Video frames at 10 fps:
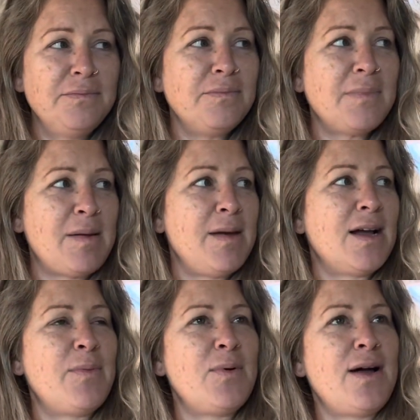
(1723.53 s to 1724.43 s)
Maybe a
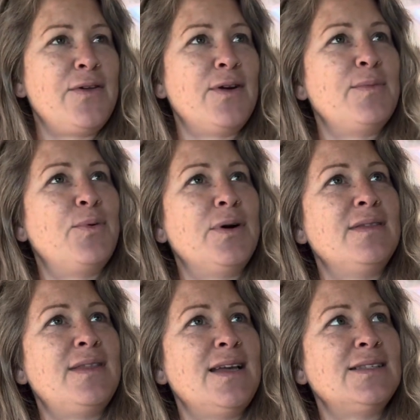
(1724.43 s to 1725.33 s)
couple other
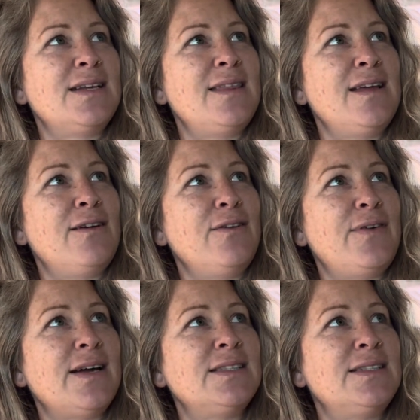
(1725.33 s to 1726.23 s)
important things that I think are
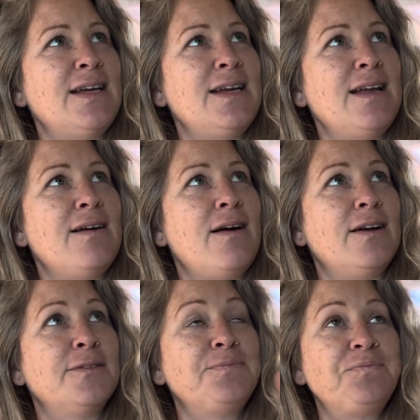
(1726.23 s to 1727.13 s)
fascinating
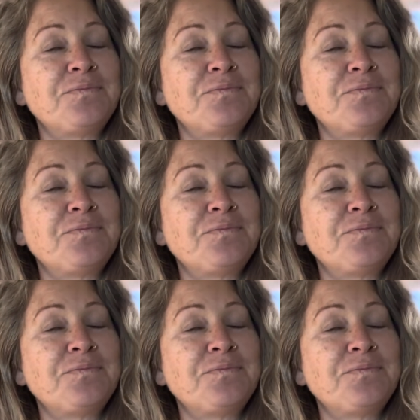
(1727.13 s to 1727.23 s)
are,